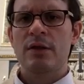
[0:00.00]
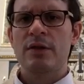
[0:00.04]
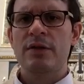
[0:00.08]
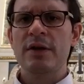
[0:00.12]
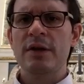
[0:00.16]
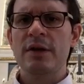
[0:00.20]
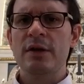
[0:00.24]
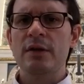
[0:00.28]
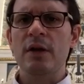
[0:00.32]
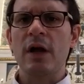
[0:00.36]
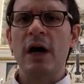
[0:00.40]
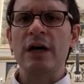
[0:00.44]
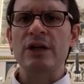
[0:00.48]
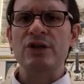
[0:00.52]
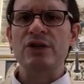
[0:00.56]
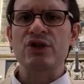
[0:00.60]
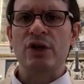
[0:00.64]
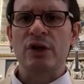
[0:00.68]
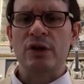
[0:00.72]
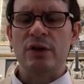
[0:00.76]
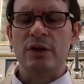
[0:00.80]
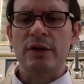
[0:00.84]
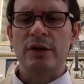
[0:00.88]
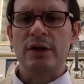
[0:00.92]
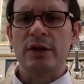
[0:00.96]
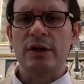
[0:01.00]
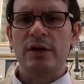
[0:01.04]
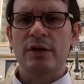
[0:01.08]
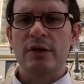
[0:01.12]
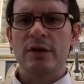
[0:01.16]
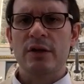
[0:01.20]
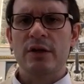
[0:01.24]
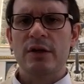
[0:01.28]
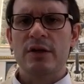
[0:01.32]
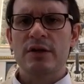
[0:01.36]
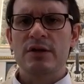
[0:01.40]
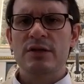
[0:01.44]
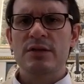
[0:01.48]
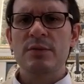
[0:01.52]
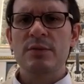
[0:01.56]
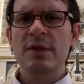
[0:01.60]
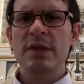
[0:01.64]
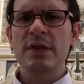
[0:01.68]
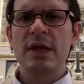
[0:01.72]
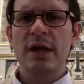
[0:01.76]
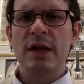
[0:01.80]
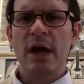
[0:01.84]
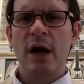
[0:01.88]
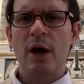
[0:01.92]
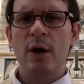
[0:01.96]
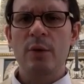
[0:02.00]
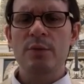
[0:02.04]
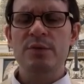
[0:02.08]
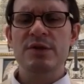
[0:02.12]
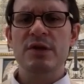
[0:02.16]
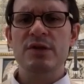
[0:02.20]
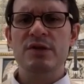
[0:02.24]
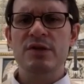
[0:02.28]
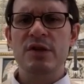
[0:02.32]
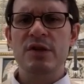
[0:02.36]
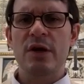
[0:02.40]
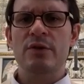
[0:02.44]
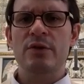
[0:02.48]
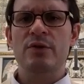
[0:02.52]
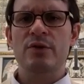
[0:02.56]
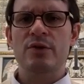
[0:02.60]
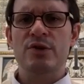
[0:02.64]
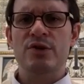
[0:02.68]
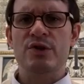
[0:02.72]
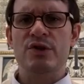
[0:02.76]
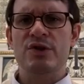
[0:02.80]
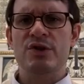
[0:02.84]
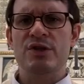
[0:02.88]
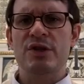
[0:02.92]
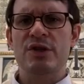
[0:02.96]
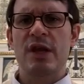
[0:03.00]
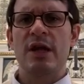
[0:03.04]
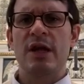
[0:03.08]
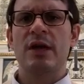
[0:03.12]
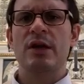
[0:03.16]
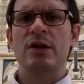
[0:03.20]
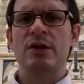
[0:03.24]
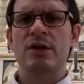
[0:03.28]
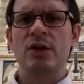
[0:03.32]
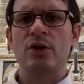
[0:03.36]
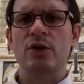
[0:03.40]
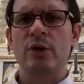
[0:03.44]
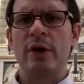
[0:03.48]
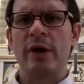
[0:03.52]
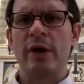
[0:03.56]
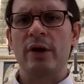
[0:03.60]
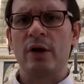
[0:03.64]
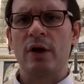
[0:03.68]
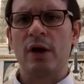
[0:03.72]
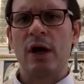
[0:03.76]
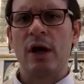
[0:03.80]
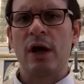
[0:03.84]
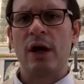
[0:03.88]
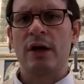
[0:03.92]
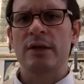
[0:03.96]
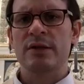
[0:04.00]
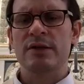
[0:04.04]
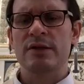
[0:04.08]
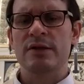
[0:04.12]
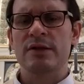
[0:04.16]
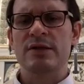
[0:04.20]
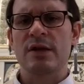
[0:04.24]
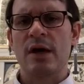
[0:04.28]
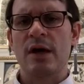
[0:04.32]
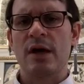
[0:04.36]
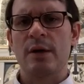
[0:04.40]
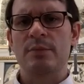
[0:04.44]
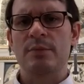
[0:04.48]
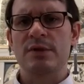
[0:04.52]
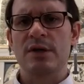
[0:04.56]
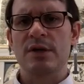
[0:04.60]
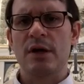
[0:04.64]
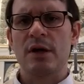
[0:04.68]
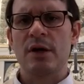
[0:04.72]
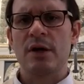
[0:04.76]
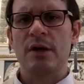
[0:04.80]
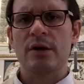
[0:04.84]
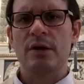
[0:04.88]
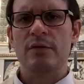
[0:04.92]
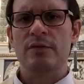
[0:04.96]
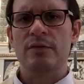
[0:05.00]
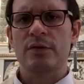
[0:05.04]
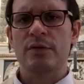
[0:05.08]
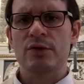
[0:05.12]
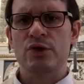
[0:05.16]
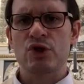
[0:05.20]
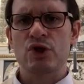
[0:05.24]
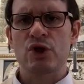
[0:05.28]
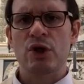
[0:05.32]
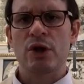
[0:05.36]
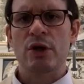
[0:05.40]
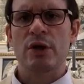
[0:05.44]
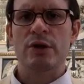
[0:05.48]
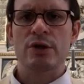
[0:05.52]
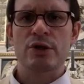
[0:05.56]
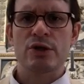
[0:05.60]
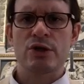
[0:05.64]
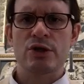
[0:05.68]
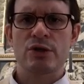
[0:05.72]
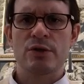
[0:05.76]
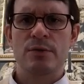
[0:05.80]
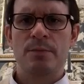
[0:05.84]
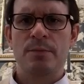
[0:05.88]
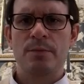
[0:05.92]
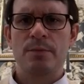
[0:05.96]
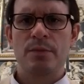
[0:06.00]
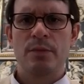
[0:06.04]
theologically, something that helps us understand a greater concept of the church.